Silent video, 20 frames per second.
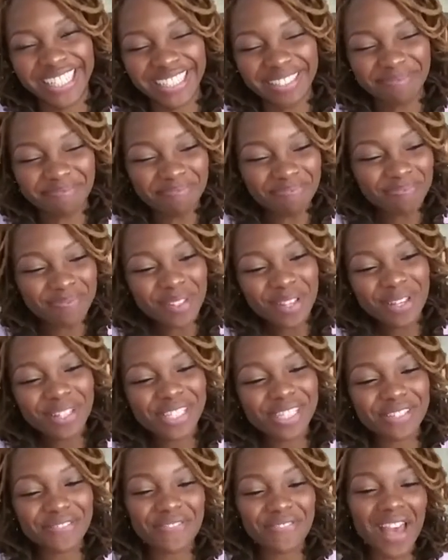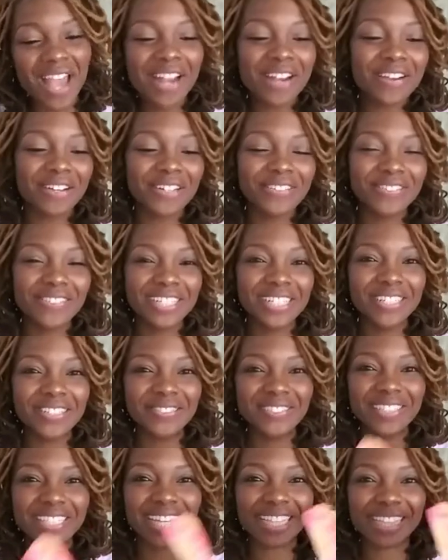we used to fight over who
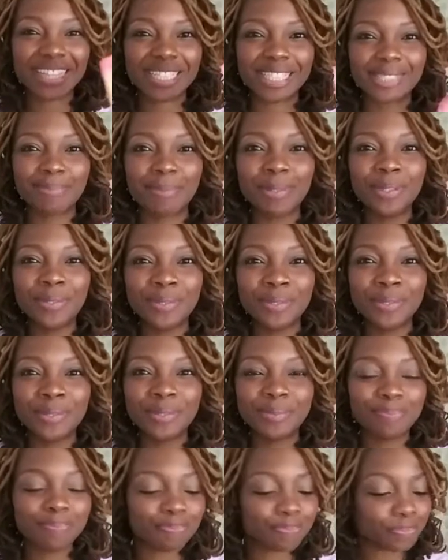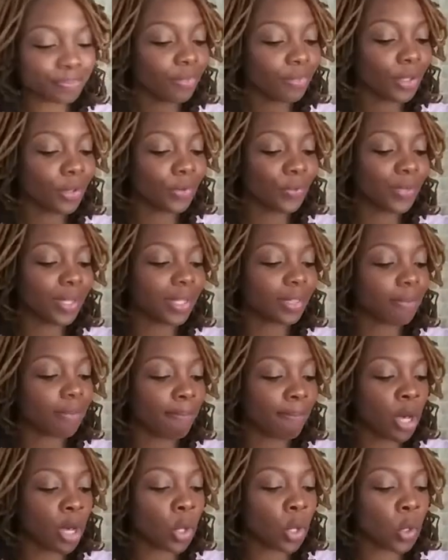would get the spoon, who would get the
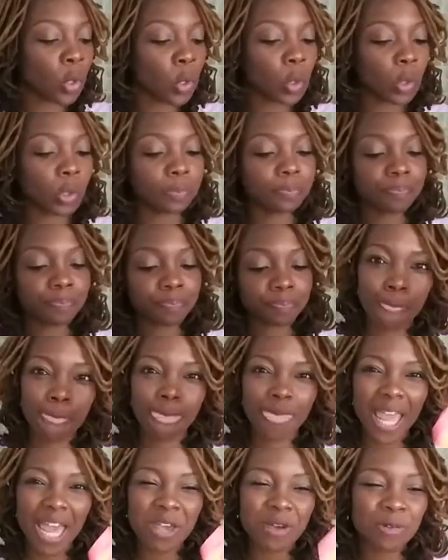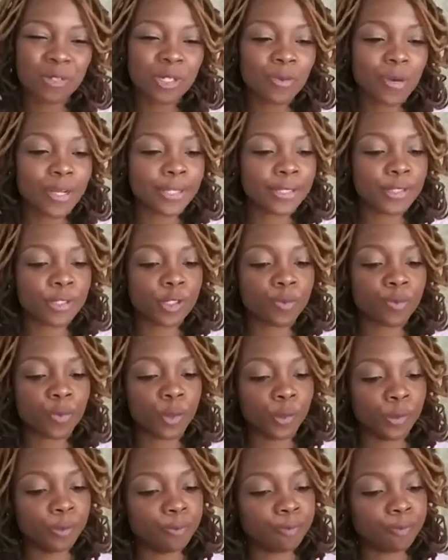bowl. I always wanted the spoon.